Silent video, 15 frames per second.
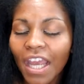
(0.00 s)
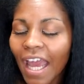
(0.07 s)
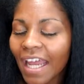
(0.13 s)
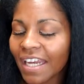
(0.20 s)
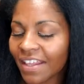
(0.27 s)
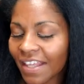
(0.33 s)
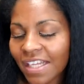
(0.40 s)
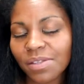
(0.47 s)

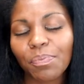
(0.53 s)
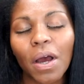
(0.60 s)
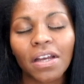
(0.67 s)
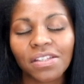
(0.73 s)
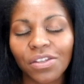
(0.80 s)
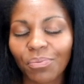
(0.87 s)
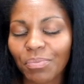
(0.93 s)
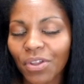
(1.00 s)
Anything's
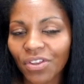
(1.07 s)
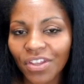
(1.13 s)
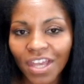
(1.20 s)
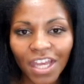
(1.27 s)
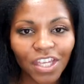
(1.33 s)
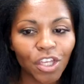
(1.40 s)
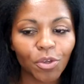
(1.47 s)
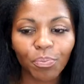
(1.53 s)
possible.
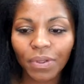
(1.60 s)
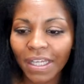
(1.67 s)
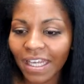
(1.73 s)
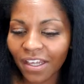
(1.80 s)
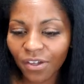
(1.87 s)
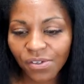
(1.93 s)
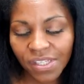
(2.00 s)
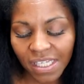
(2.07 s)
You
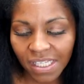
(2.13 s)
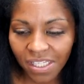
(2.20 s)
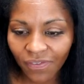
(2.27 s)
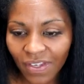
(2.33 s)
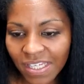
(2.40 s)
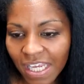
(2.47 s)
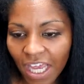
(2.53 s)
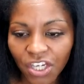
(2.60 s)
plant your seeds of
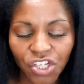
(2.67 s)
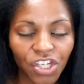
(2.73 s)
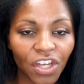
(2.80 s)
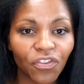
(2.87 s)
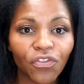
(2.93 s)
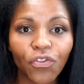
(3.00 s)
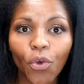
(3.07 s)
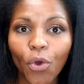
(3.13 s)

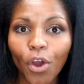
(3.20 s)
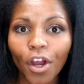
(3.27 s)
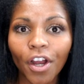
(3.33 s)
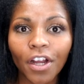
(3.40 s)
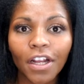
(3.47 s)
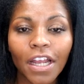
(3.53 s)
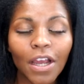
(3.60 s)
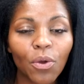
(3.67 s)
intention
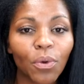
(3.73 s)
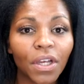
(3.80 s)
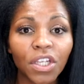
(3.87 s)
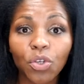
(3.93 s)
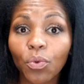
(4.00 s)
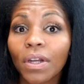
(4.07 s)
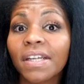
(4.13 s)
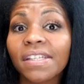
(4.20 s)
for what
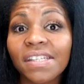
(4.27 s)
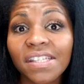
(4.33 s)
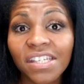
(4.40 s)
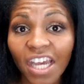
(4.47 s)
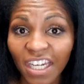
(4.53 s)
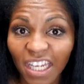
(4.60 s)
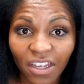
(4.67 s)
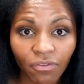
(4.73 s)
you want to
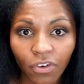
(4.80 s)
study.